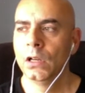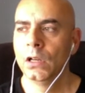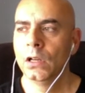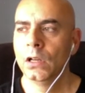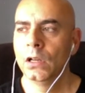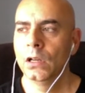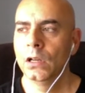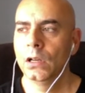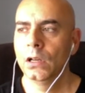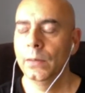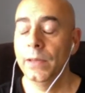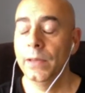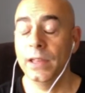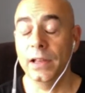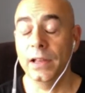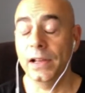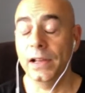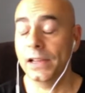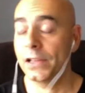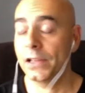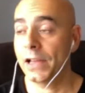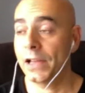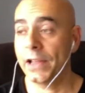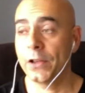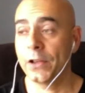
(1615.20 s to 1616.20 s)
I mean,
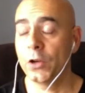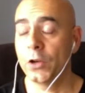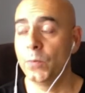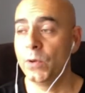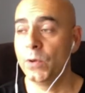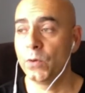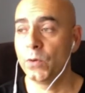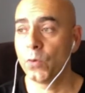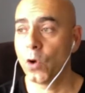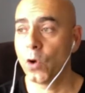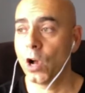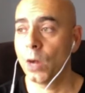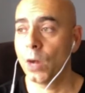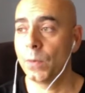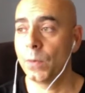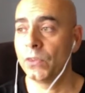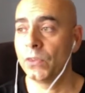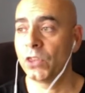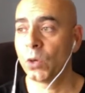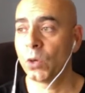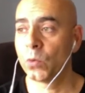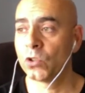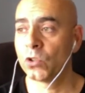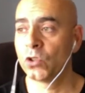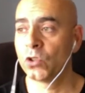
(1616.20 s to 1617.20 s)
I could be wrong, but
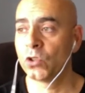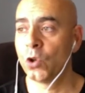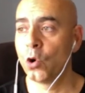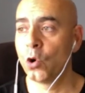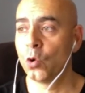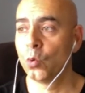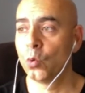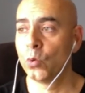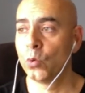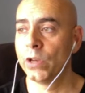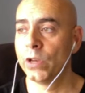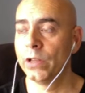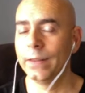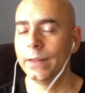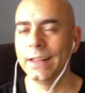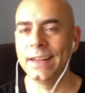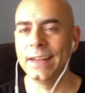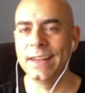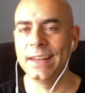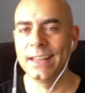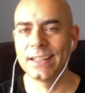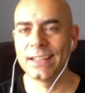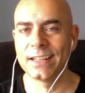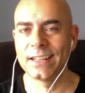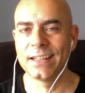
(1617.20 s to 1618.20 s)
there was no real
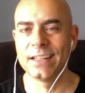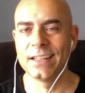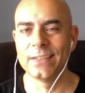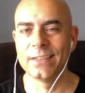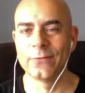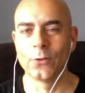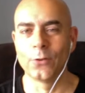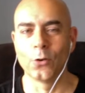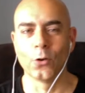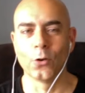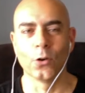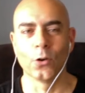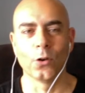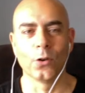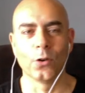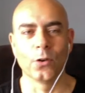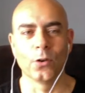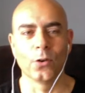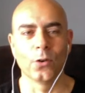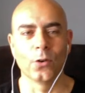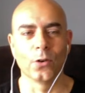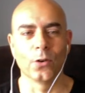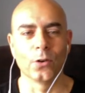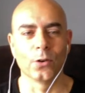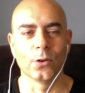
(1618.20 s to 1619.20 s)
initiative
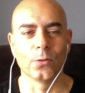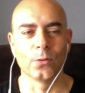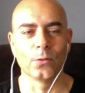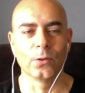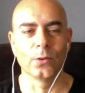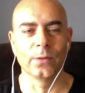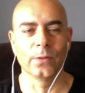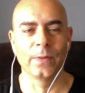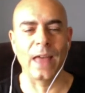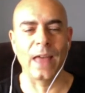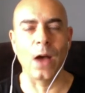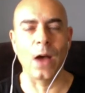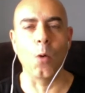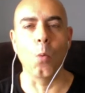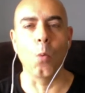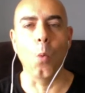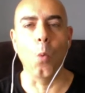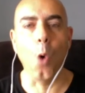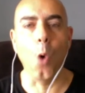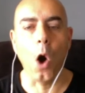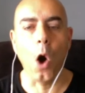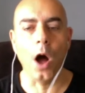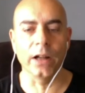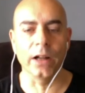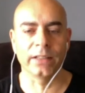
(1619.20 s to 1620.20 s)
or that
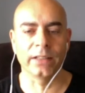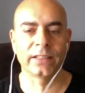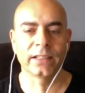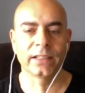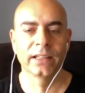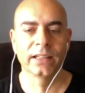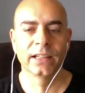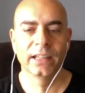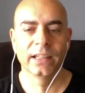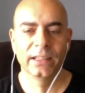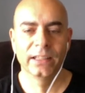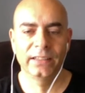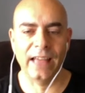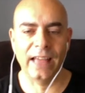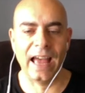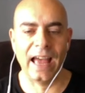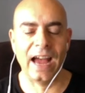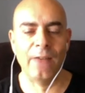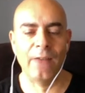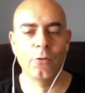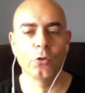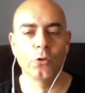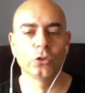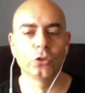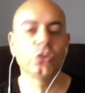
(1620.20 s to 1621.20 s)
want to
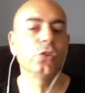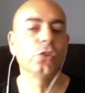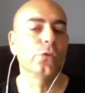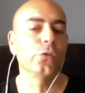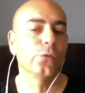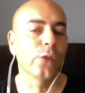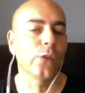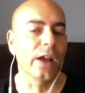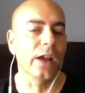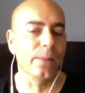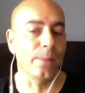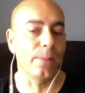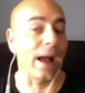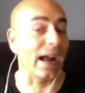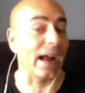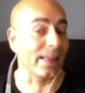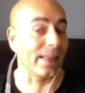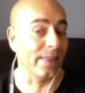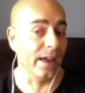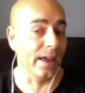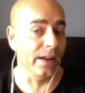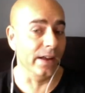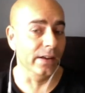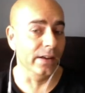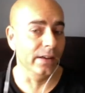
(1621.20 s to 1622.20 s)
have those two fight back
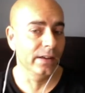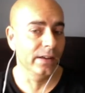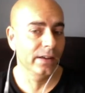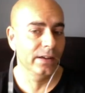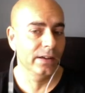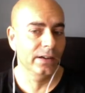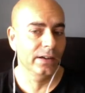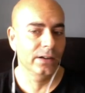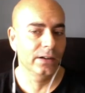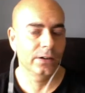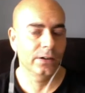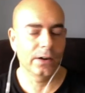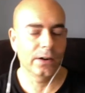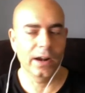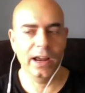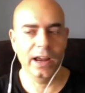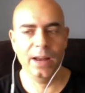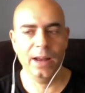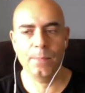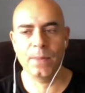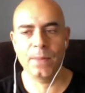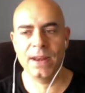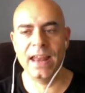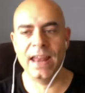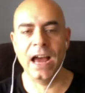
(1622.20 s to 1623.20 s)
then, right?
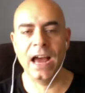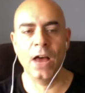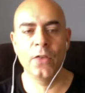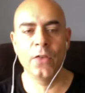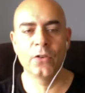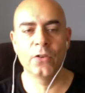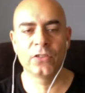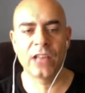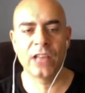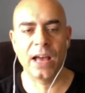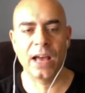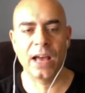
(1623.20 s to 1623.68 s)
But now there's that.